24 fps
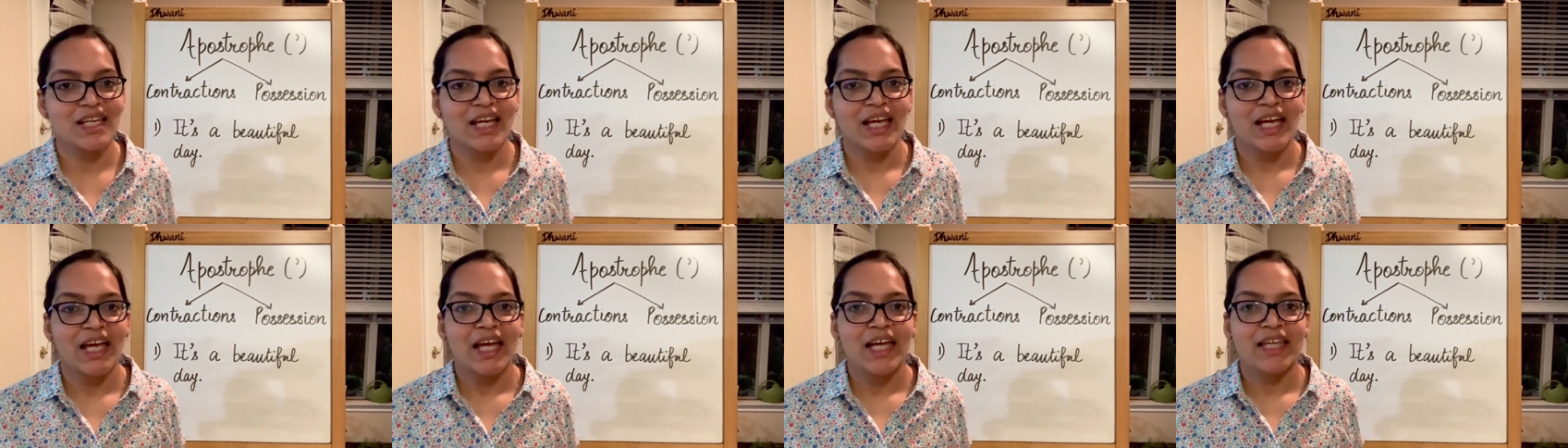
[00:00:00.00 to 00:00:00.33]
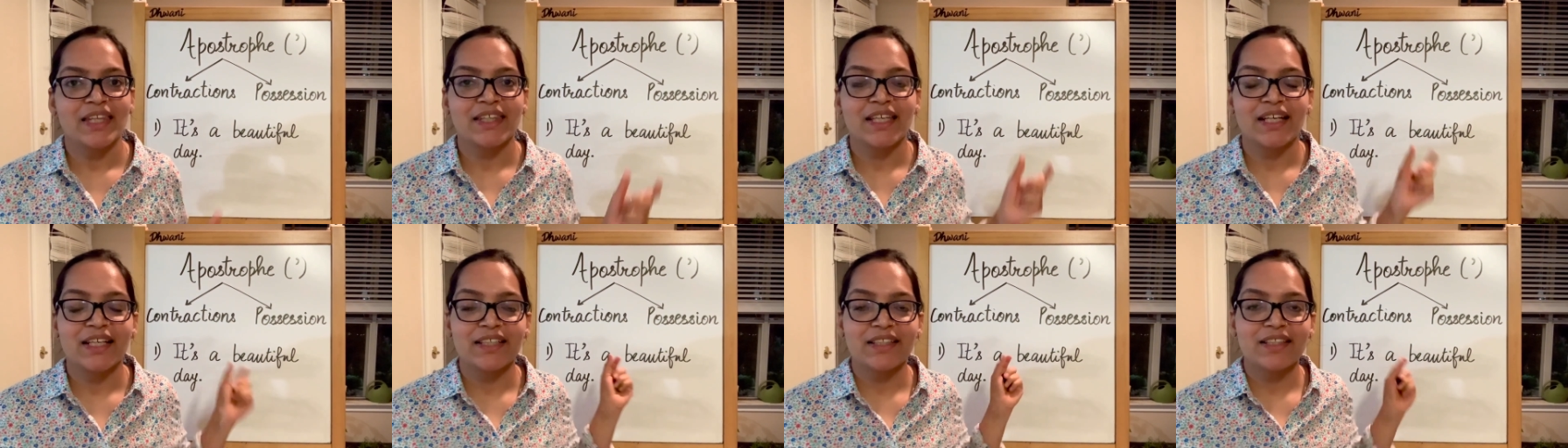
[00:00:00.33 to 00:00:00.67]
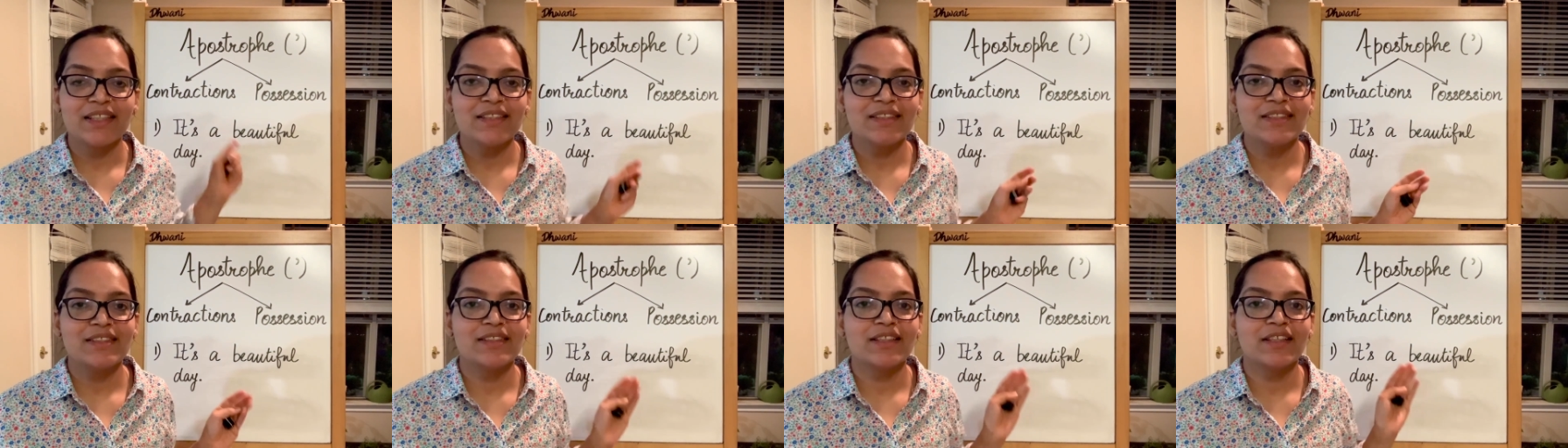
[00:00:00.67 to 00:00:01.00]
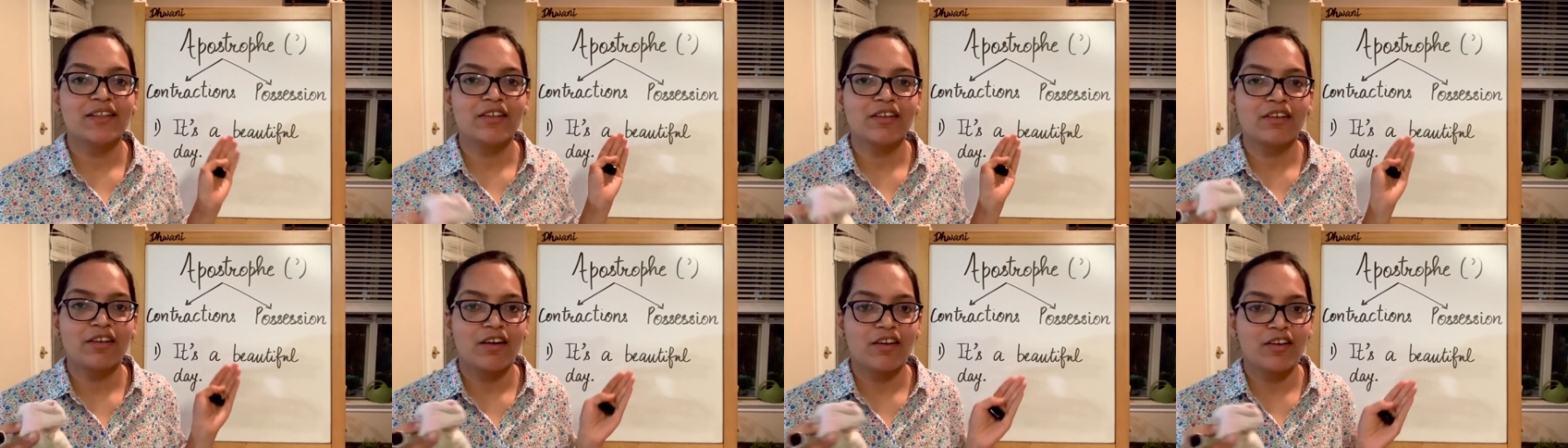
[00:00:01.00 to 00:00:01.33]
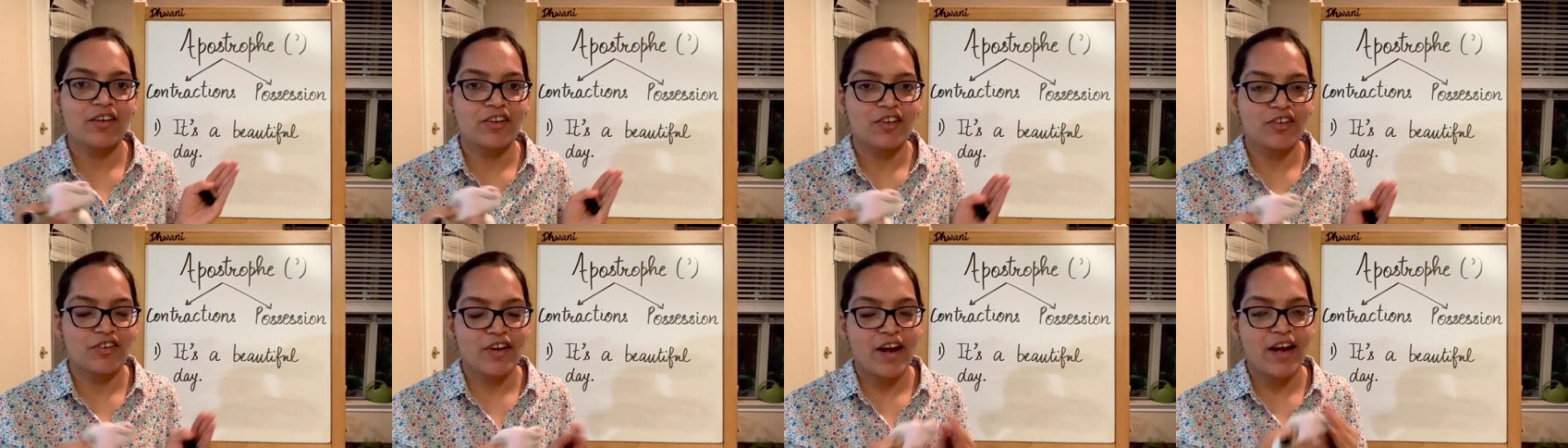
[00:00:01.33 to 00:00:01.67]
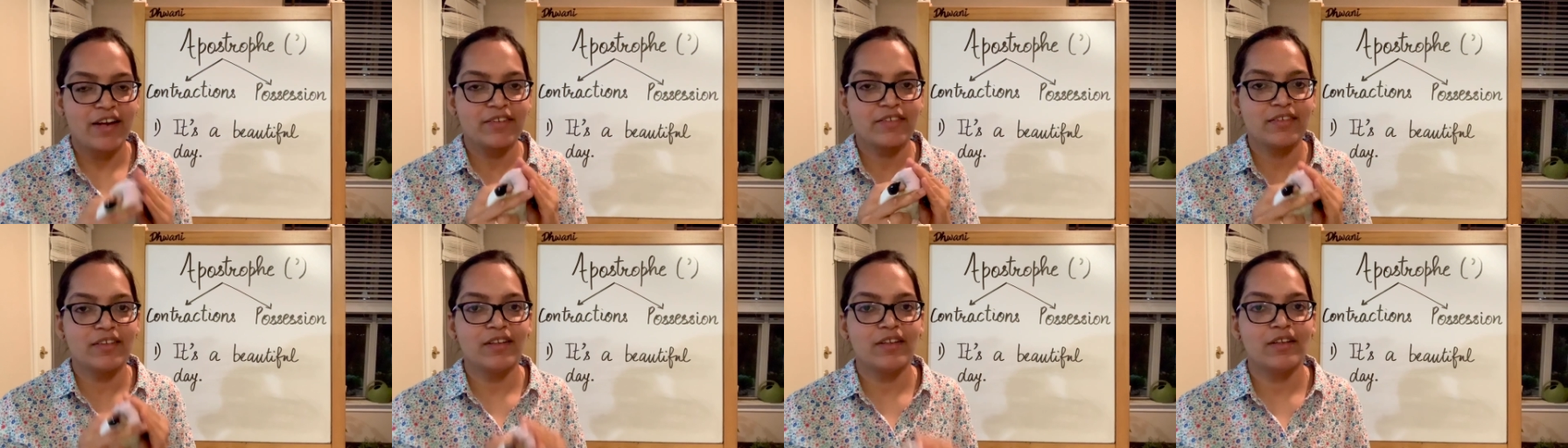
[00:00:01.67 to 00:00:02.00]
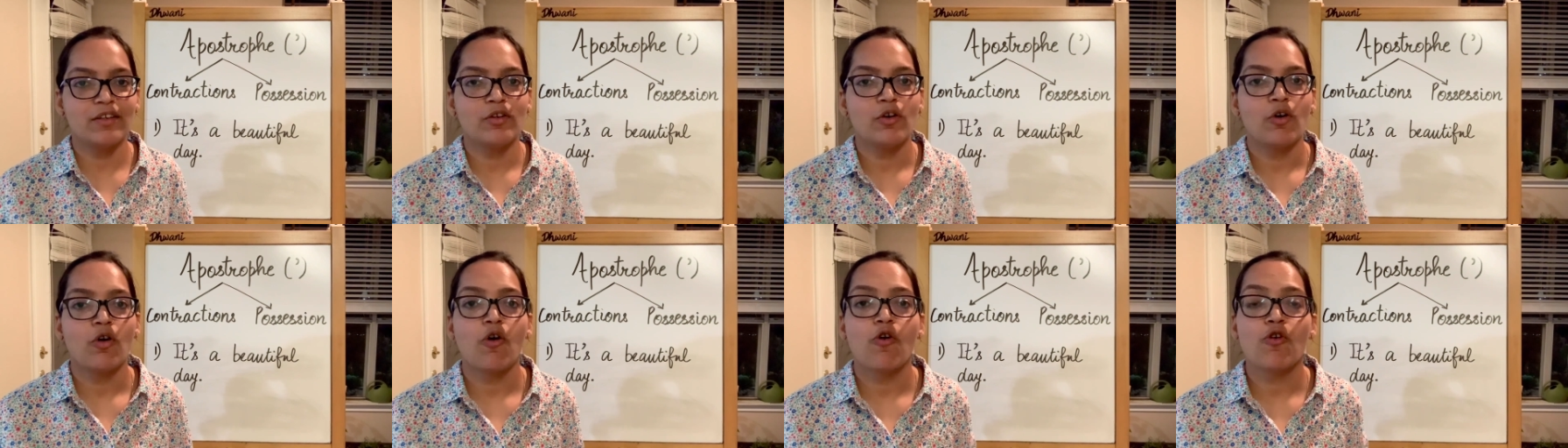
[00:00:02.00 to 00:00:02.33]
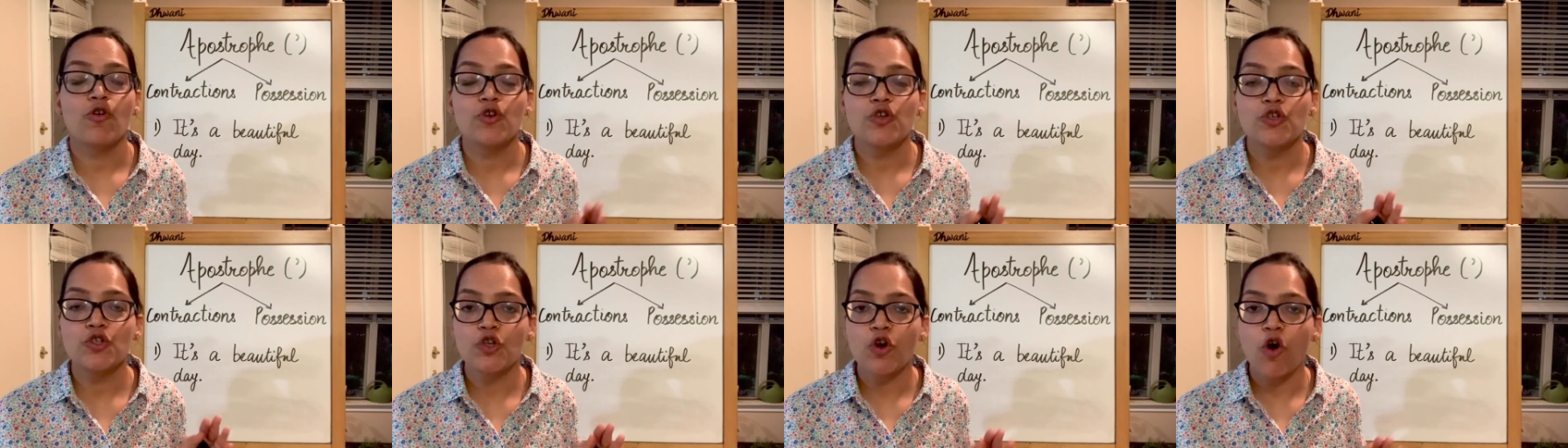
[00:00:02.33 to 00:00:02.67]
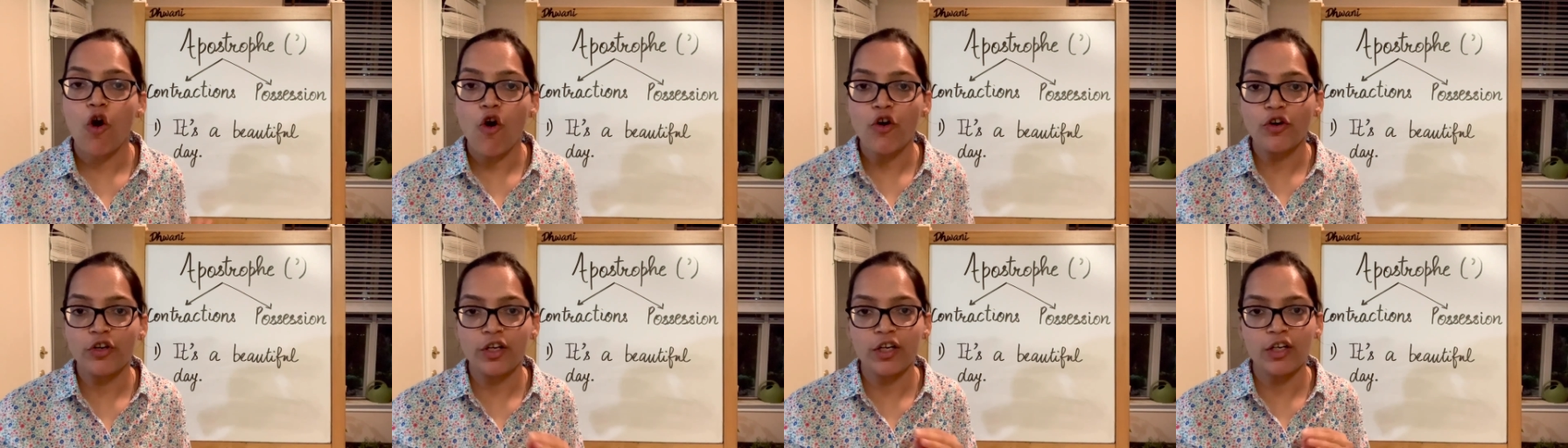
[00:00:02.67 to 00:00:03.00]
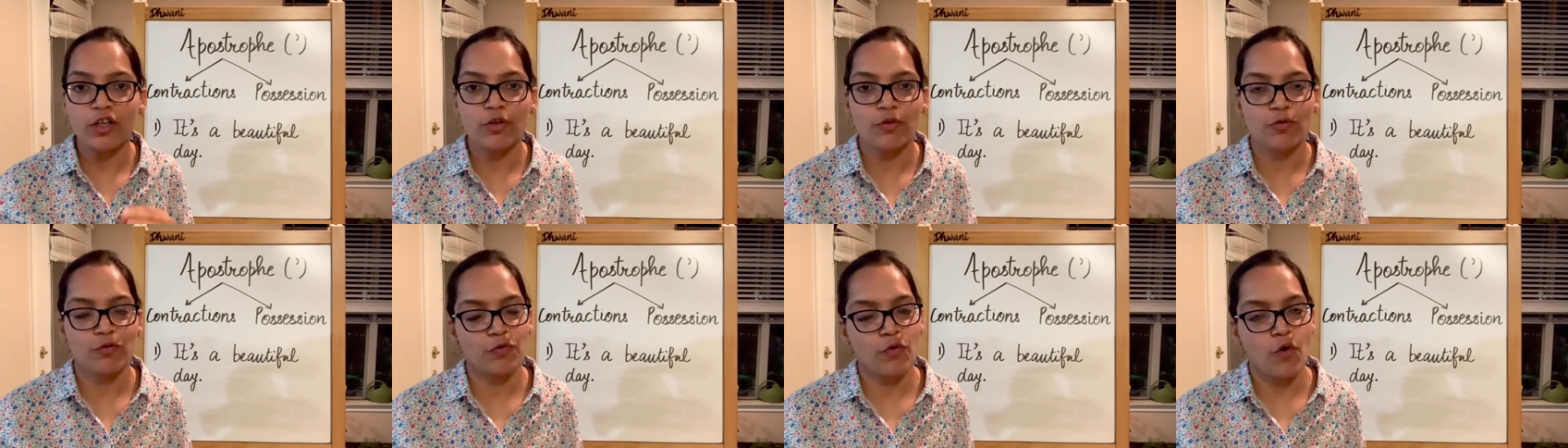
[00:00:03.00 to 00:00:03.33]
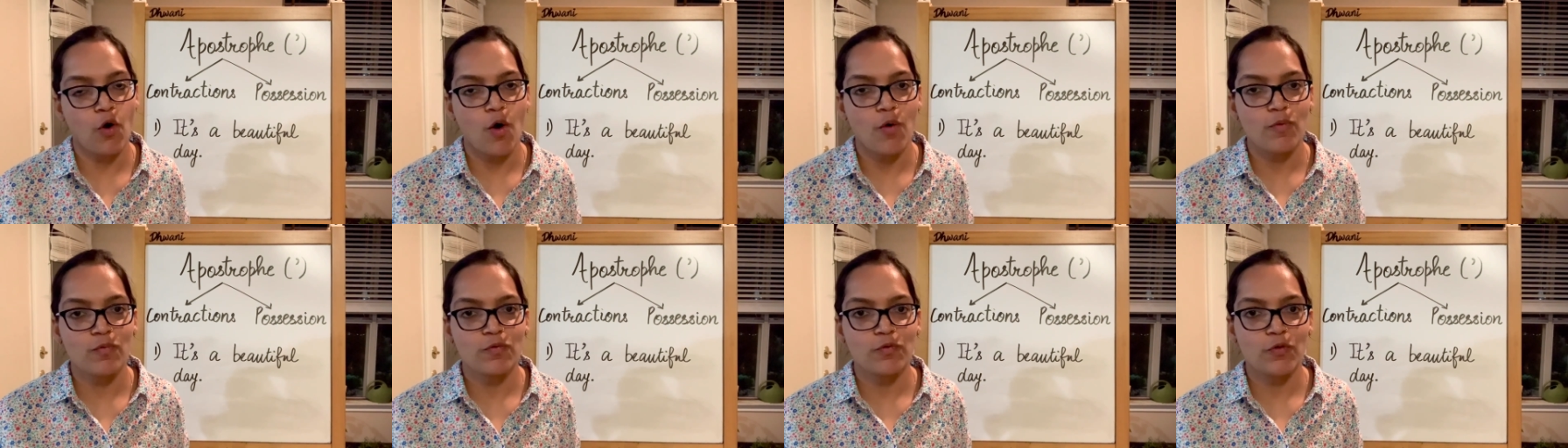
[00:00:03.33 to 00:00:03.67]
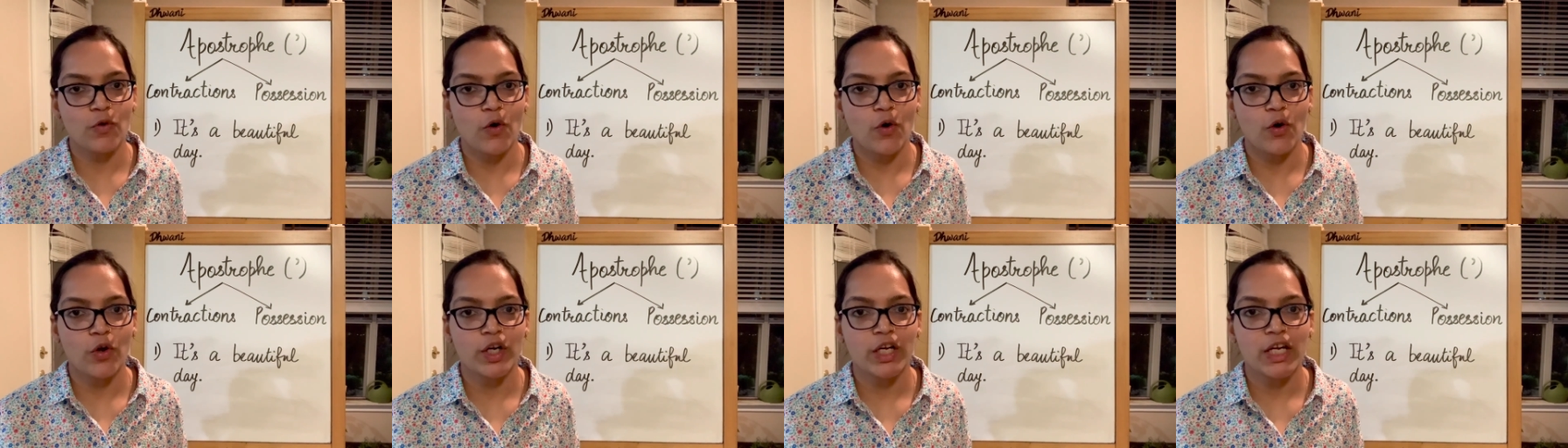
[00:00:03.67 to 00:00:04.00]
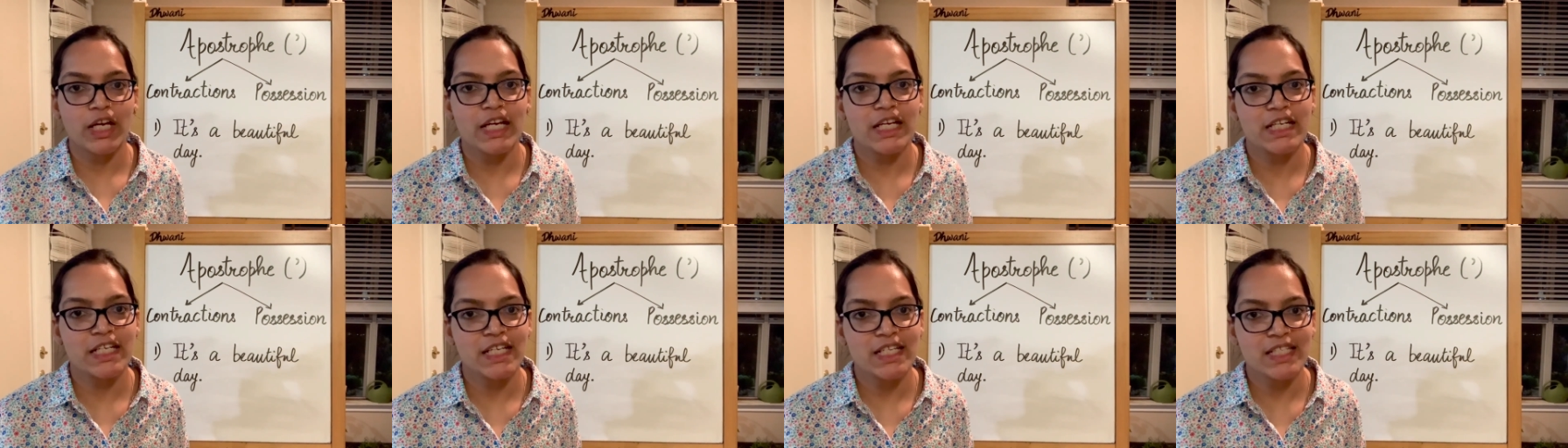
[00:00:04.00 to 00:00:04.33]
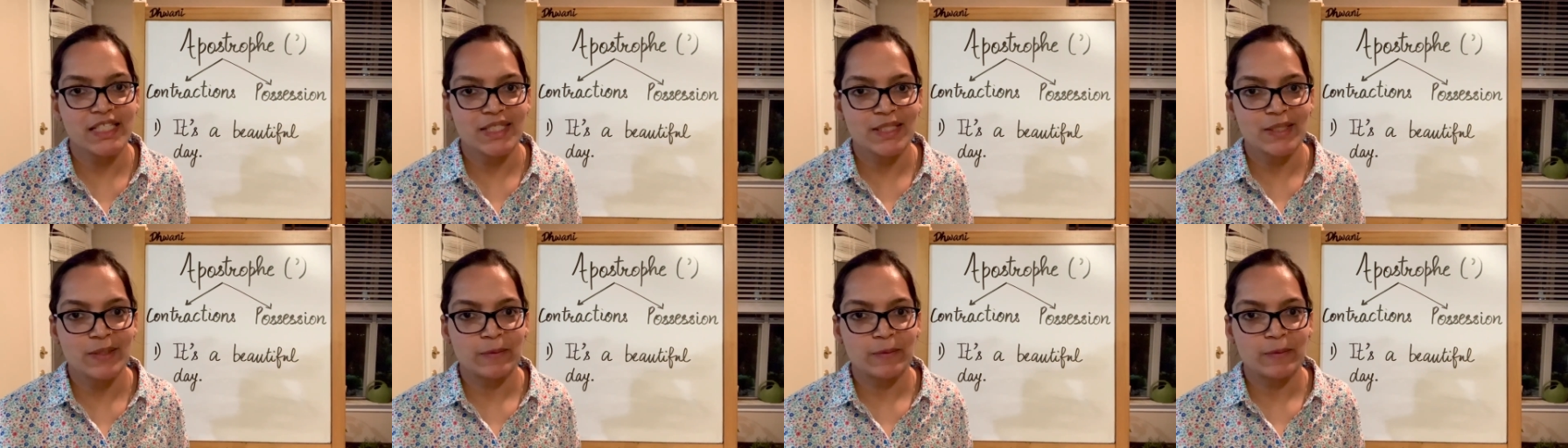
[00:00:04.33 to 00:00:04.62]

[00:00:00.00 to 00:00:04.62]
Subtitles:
that this is a contracted or shortened form for it is.